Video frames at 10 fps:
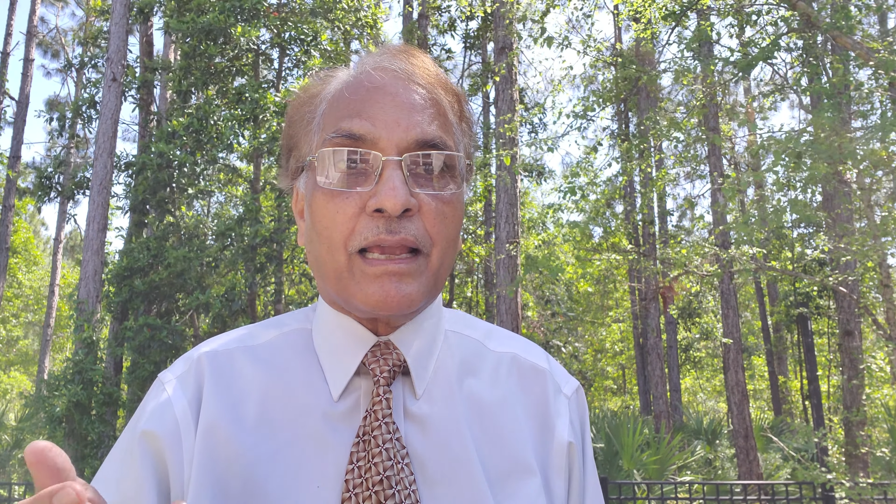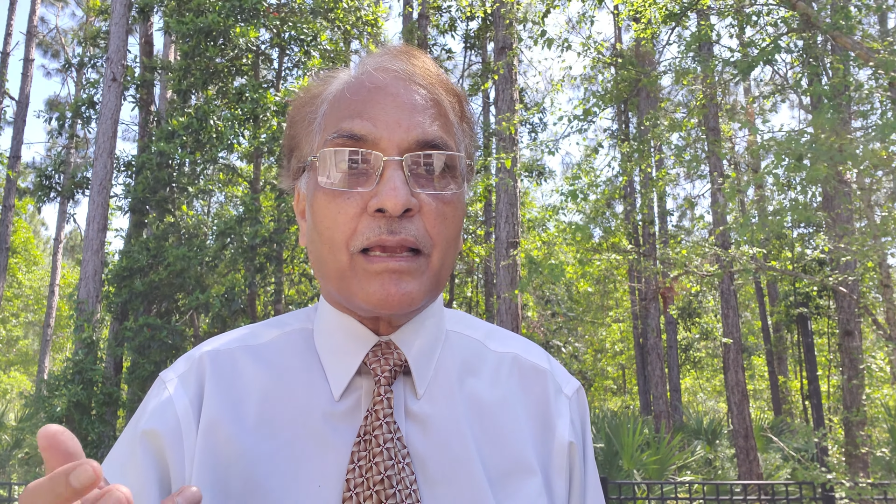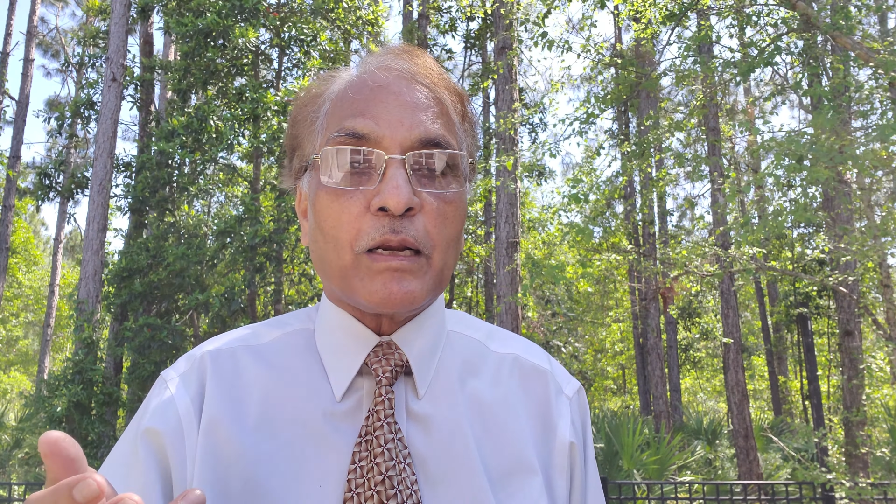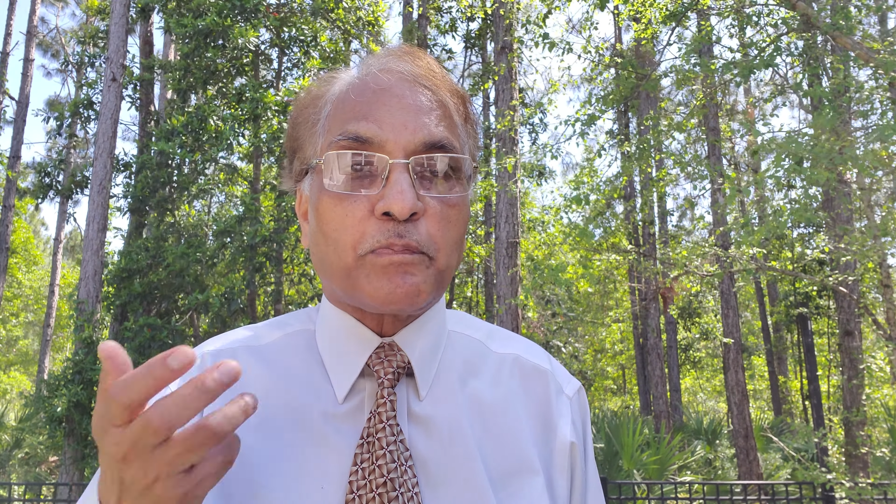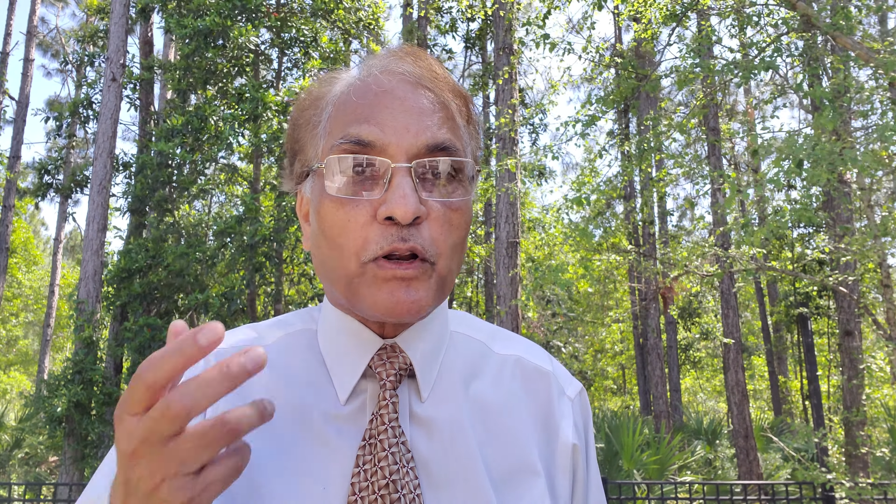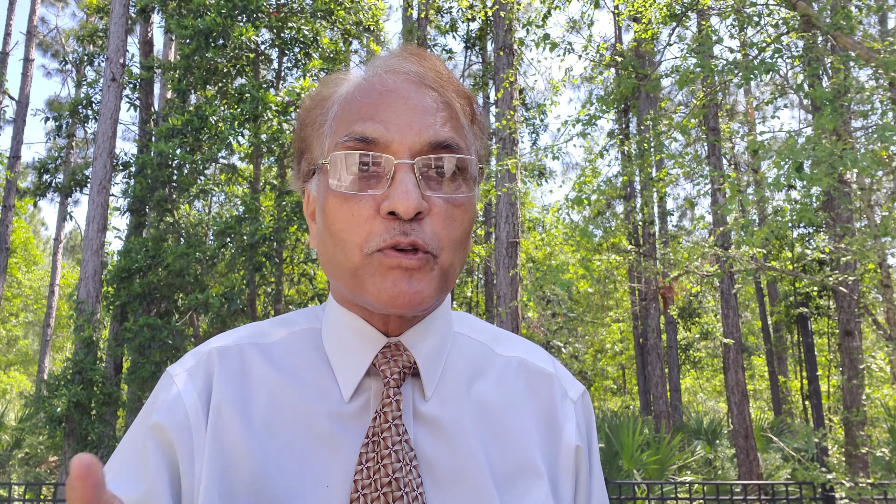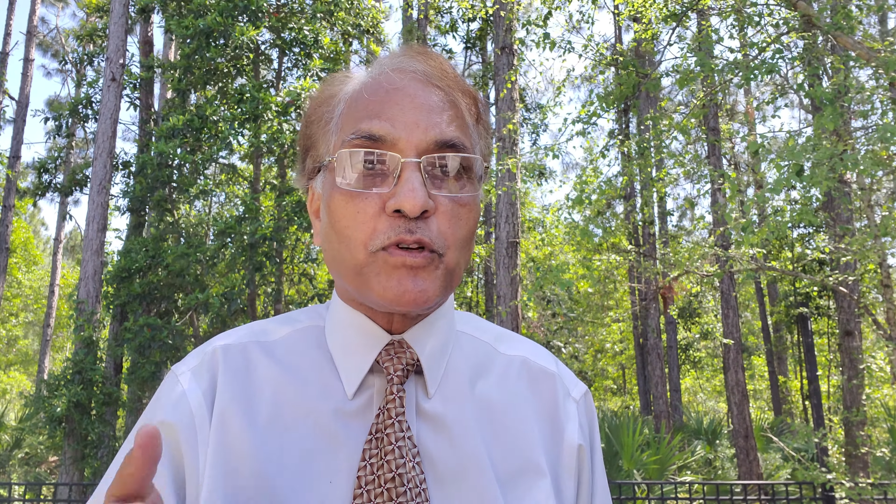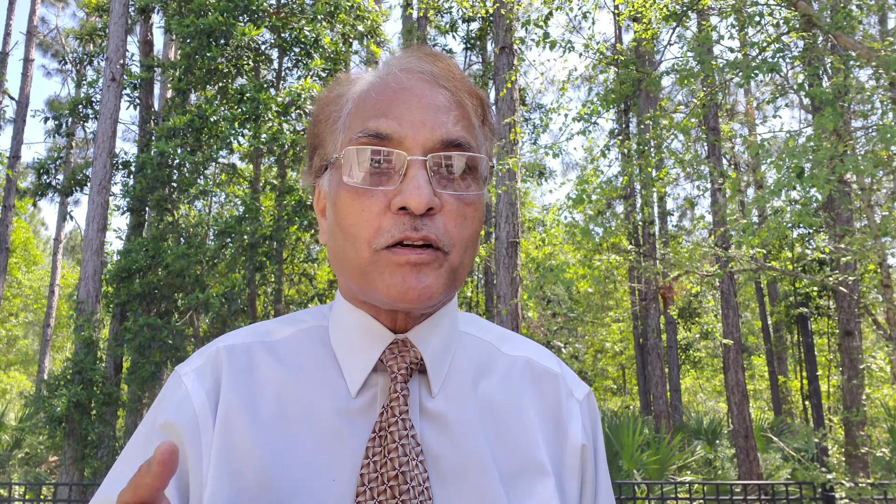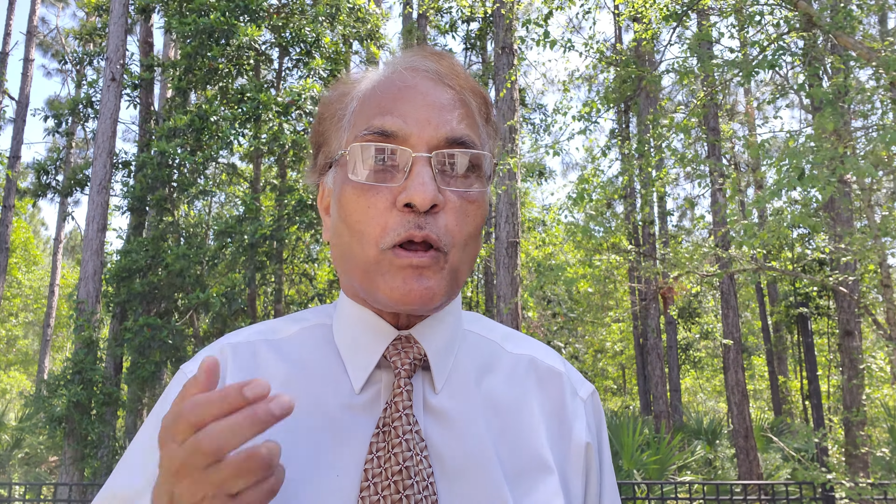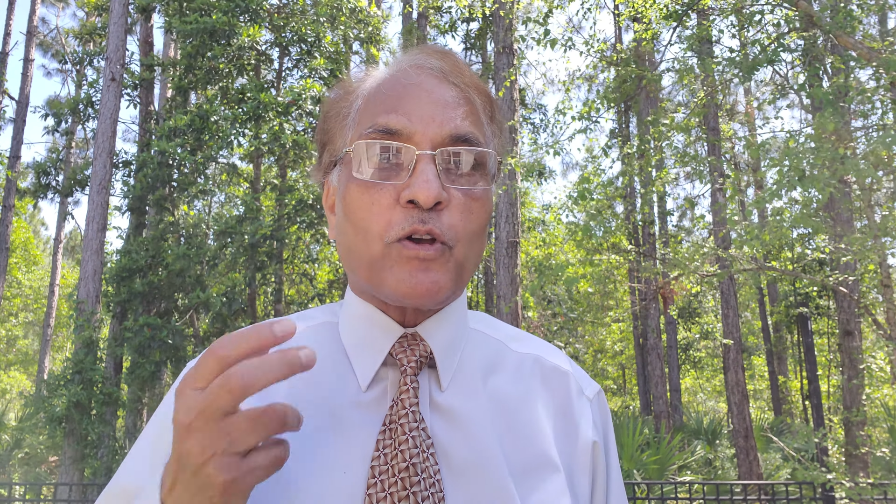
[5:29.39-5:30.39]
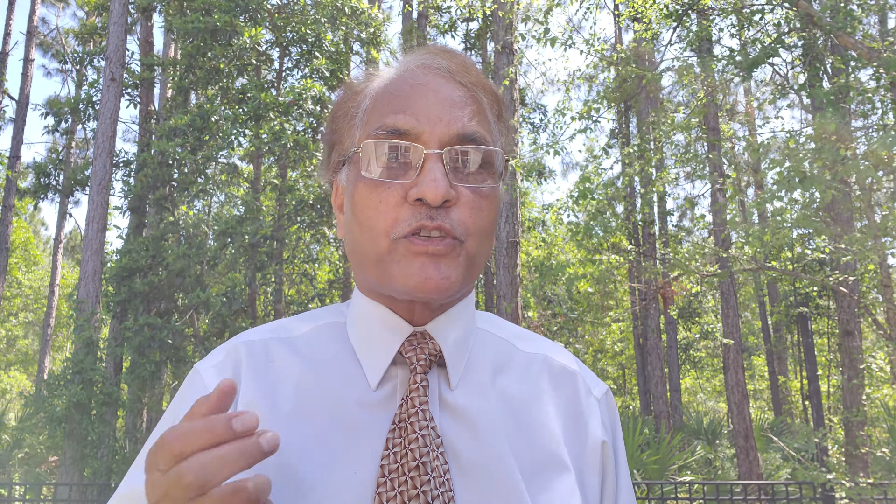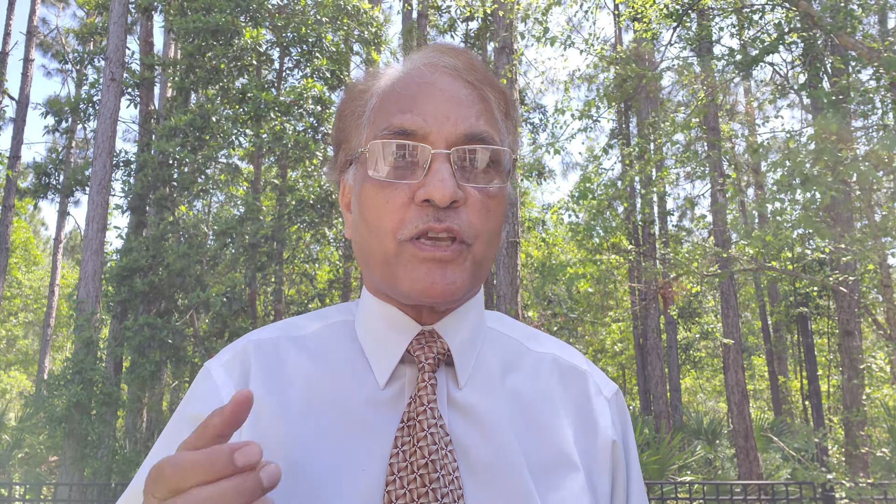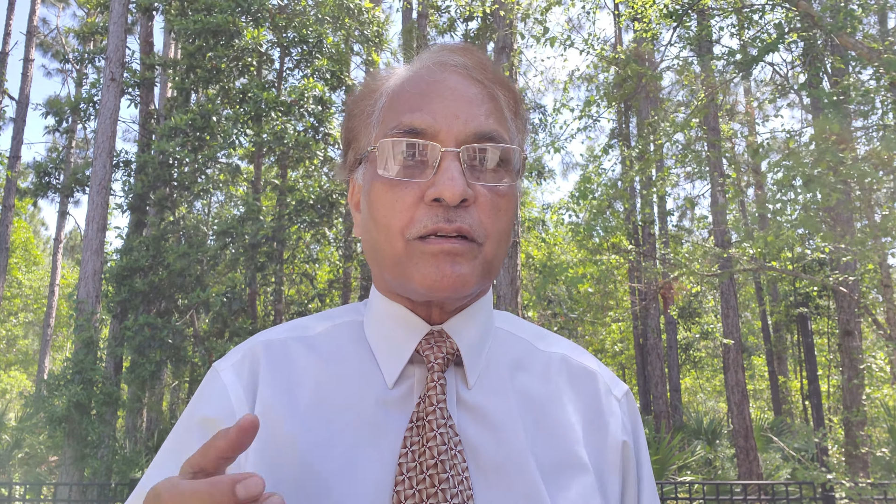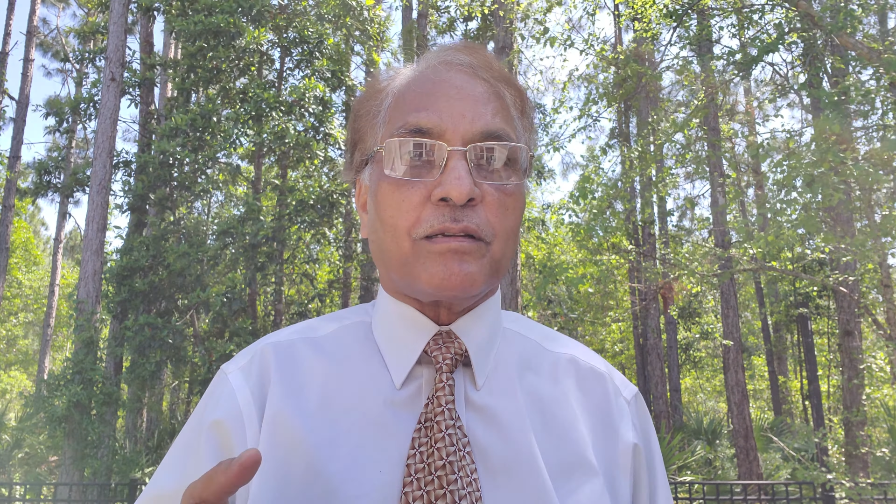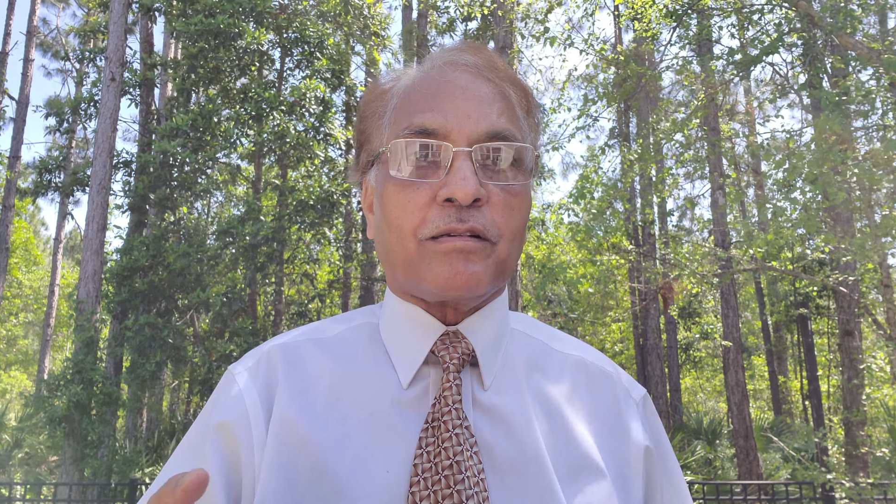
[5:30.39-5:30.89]
It produces
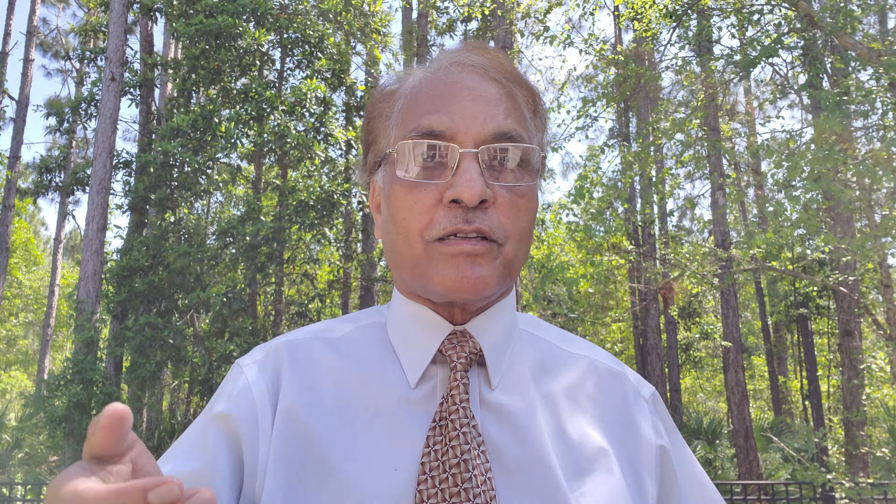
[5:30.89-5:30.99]
oxygen